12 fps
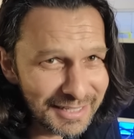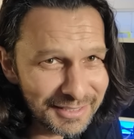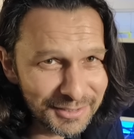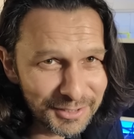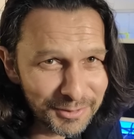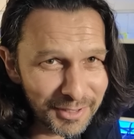
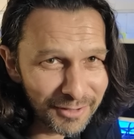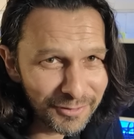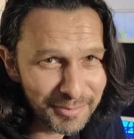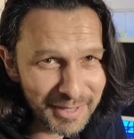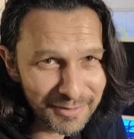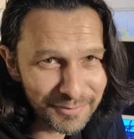end too
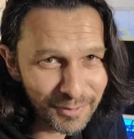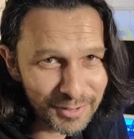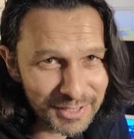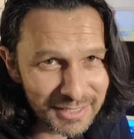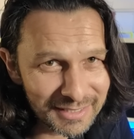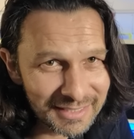well for me,
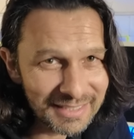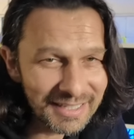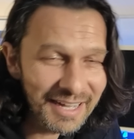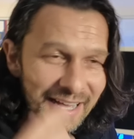unfortunately.